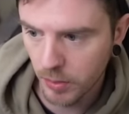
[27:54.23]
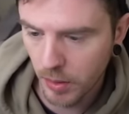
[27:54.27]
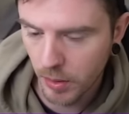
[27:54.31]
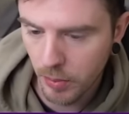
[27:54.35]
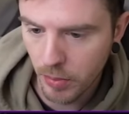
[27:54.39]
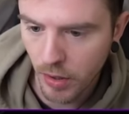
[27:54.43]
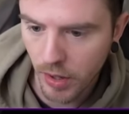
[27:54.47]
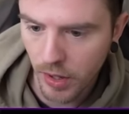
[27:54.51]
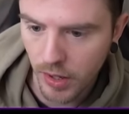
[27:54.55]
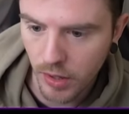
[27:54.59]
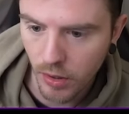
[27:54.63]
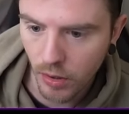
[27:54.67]

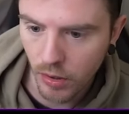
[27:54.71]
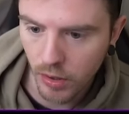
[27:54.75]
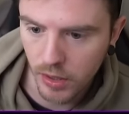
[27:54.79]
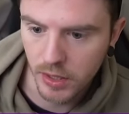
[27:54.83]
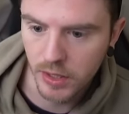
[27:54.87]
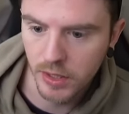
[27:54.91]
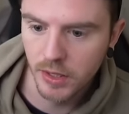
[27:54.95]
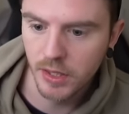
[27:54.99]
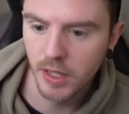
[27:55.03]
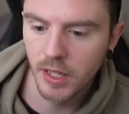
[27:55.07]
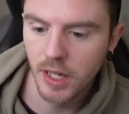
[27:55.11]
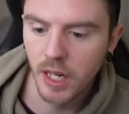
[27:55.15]
pretty
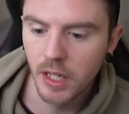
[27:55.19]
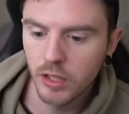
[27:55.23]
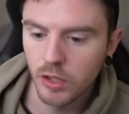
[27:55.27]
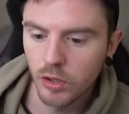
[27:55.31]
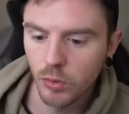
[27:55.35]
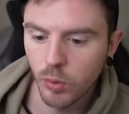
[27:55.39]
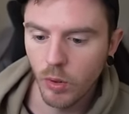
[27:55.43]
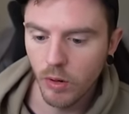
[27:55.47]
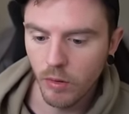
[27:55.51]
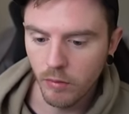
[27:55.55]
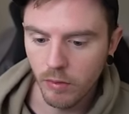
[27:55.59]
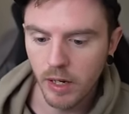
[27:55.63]
nutted, and I just
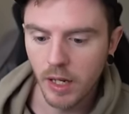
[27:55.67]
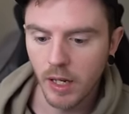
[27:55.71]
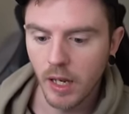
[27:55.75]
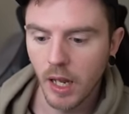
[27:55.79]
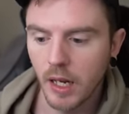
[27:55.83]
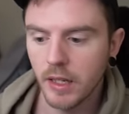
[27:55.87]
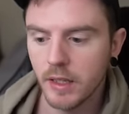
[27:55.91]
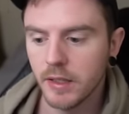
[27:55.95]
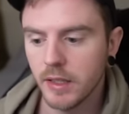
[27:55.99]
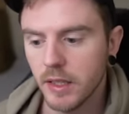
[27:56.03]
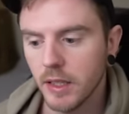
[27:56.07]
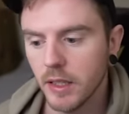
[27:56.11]
want to
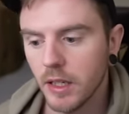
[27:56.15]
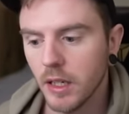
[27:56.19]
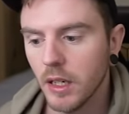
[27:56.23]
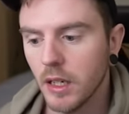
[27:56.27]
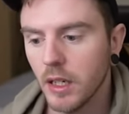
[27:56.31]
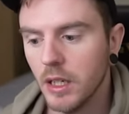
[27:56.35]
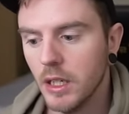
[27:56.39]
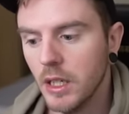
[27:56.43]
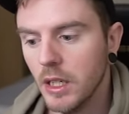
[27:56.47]
realize here